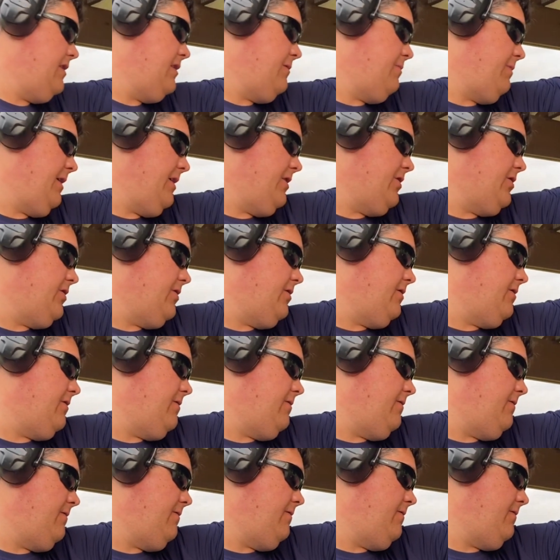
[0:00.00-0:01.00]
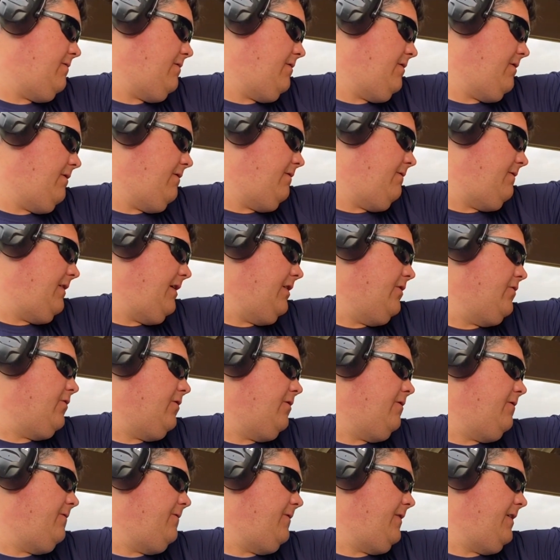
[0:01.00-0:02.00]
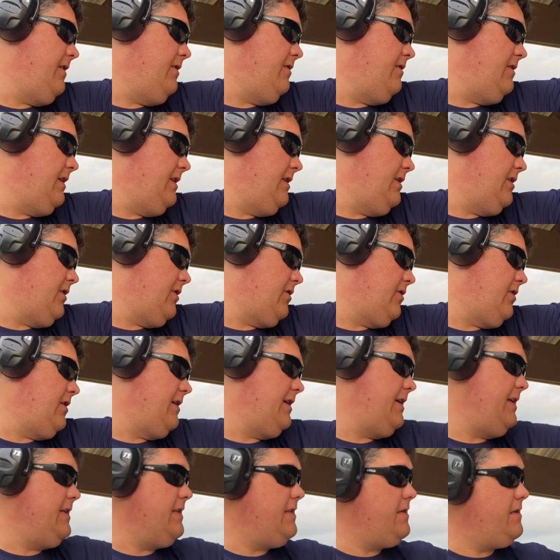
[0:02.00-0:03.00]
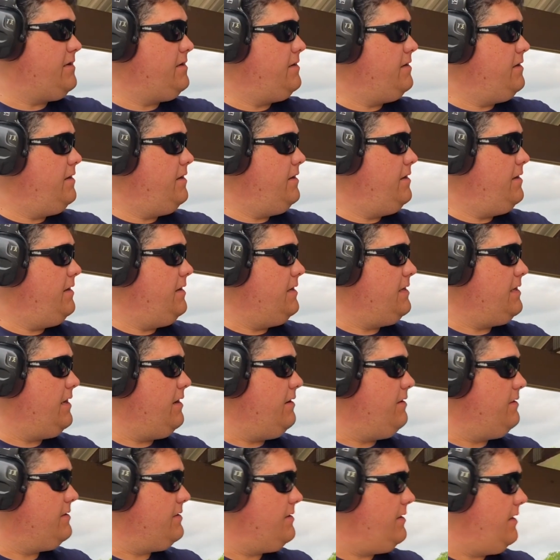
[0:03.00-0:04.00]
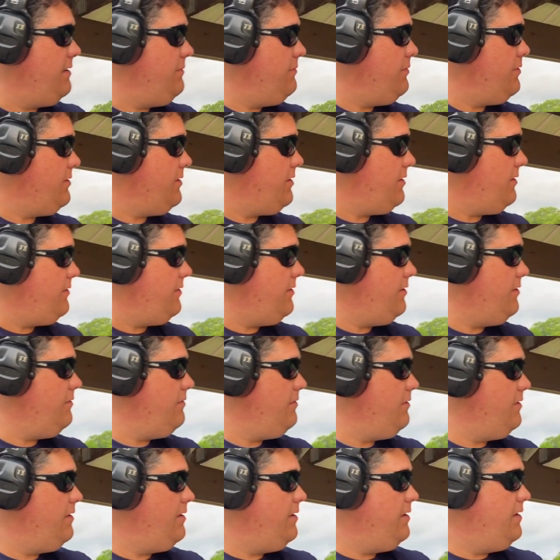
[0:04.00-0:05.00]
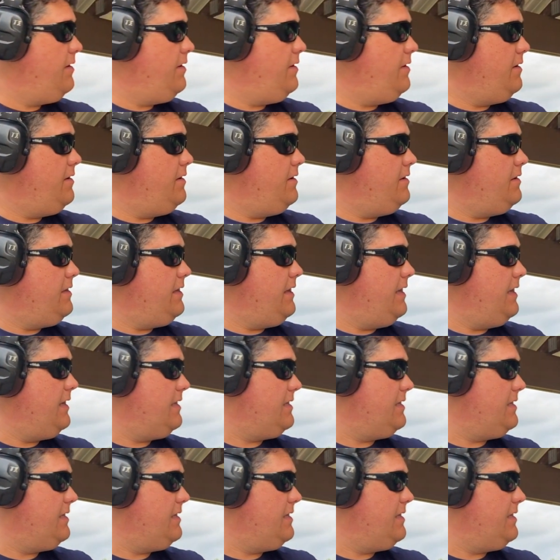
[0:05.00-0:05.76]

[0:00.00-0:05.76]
special. Federal Field and Target is how it's labeled, although, yeah,